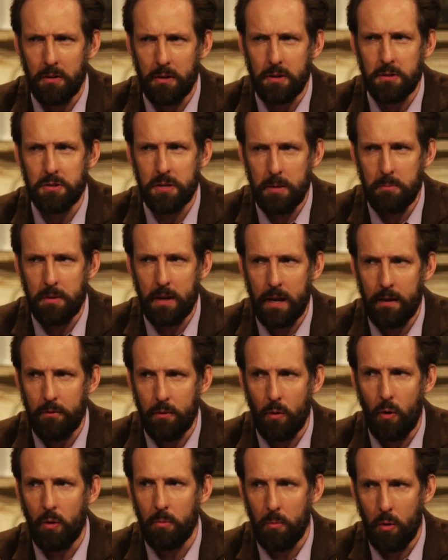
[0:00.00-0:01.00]
They seem to have
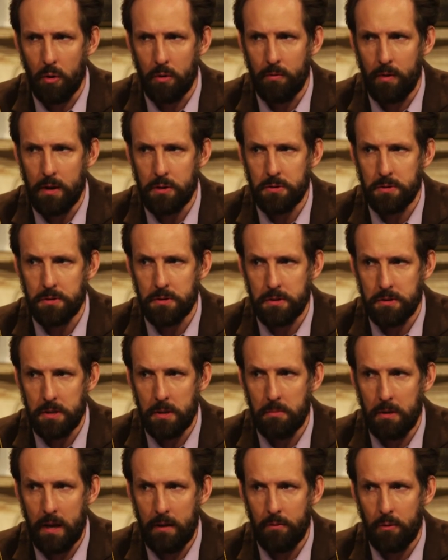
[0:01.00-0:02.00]
their own motivations. They
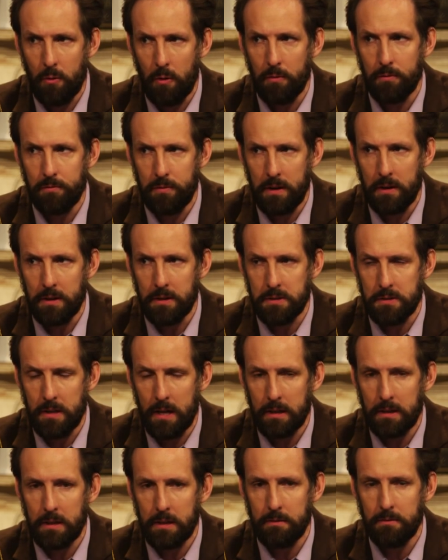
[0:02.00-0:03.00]
seem to have their own feelings and
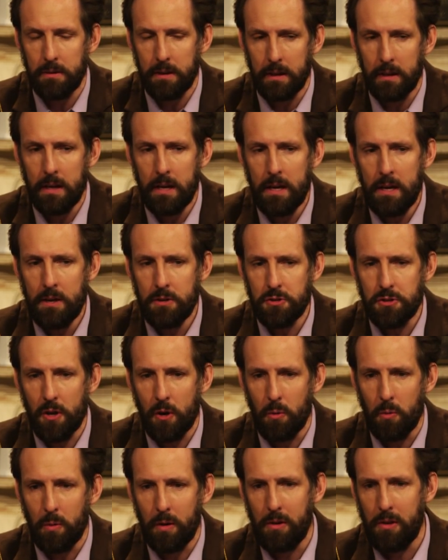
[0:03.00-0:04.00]
that kind of thing.
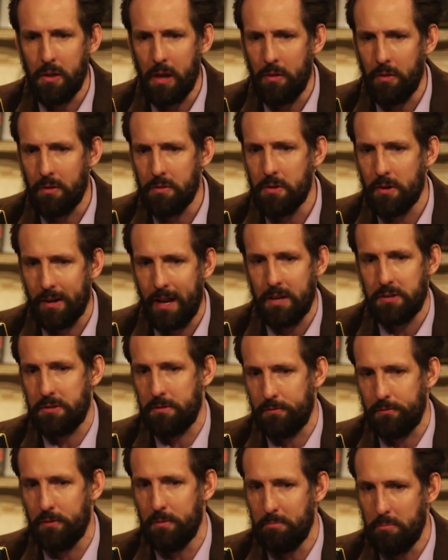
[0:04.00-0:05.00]
So, and the lesson
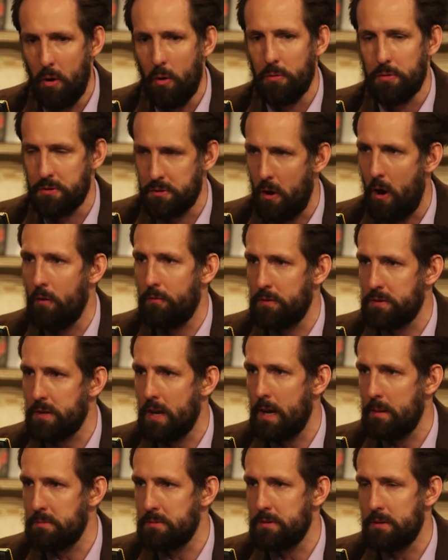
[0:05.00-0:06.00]
from both is
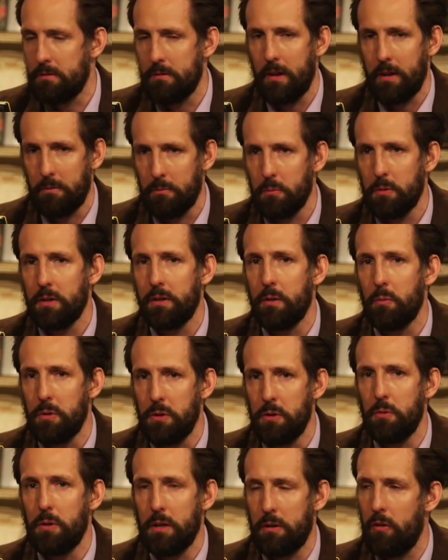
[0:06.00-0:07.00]
oftentimes that, like, really when
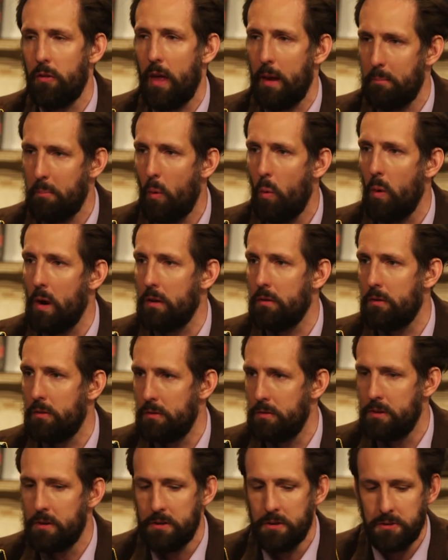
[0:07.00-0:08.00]
you get to that point,
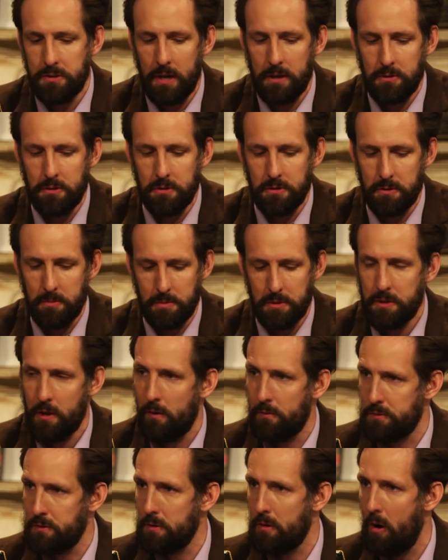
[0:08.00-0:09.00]
the distinctions
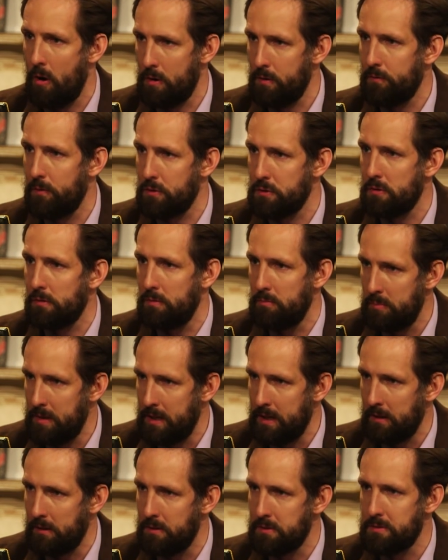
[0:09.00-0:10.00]
themselves are artificial and
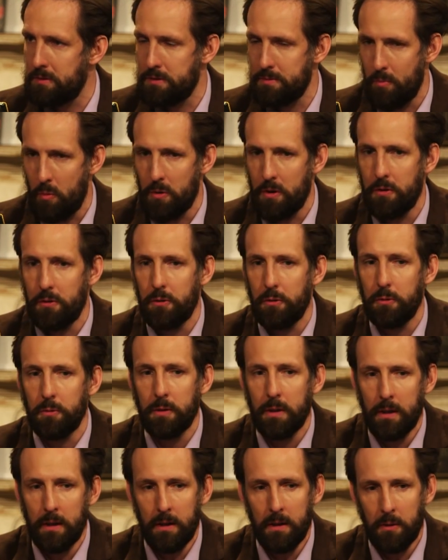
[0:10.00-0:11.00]
meaningless. It's more to do
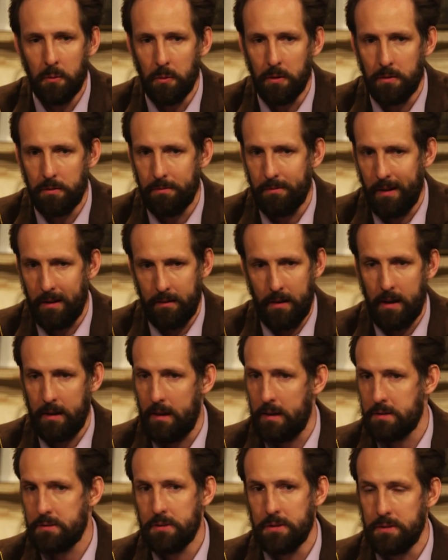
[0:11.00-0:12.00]
with, I
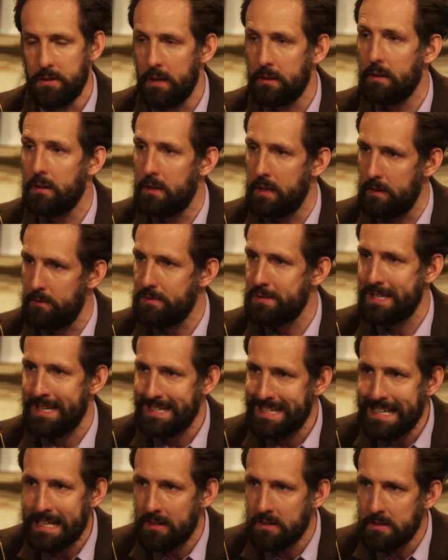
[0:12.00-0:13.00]
guess, the dignity of
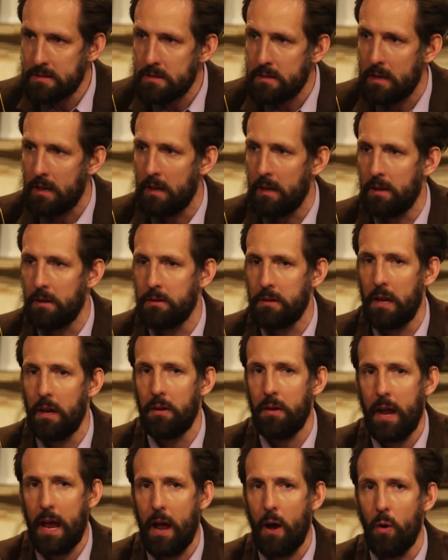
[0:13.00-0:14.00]
sentience
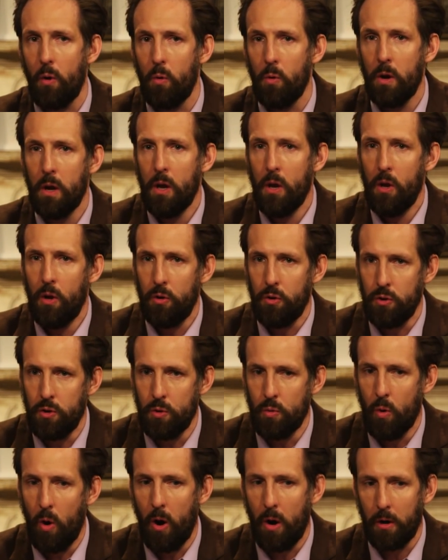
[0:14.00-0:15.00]
and how
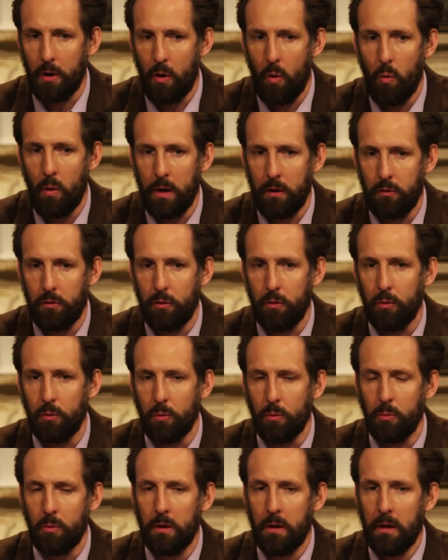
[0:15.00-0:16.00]
you are going
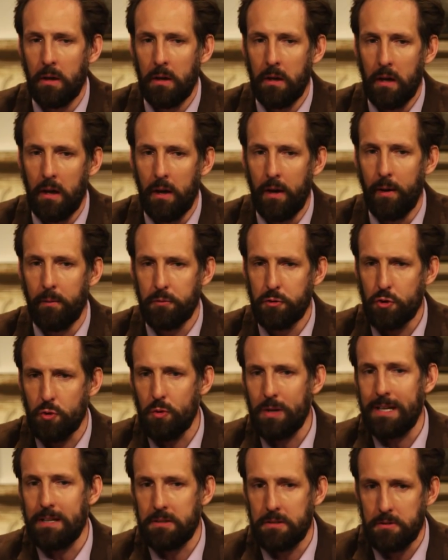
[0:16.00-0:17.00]
to
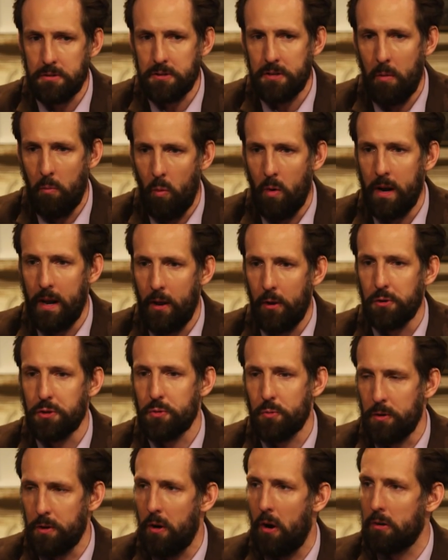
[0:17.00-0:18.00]
treat someone
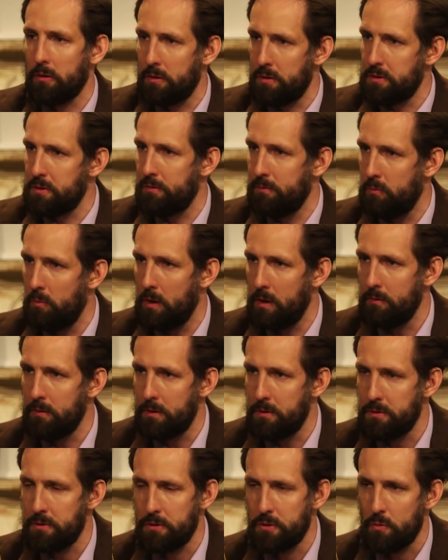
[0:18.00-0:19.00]
else regardless of whatever
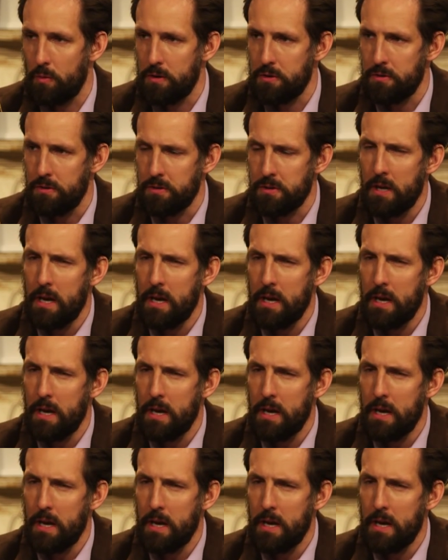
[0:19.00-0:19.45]
their situation is.